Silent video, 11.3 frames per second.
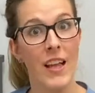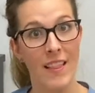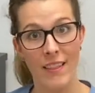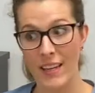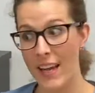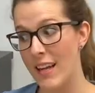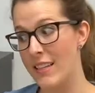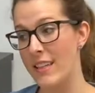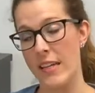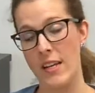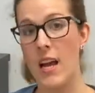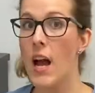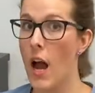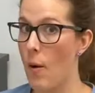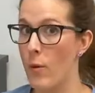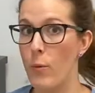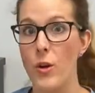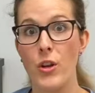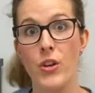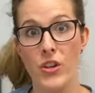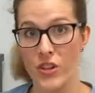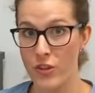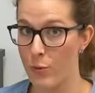like I did, I would want you to
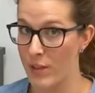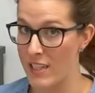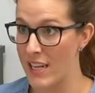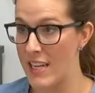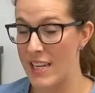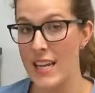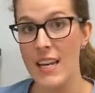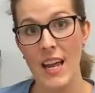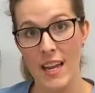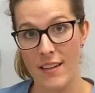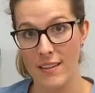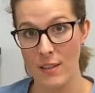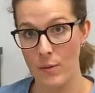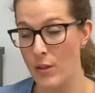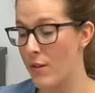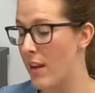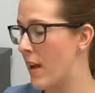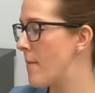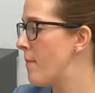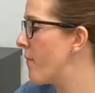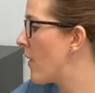just retake it and see what you get.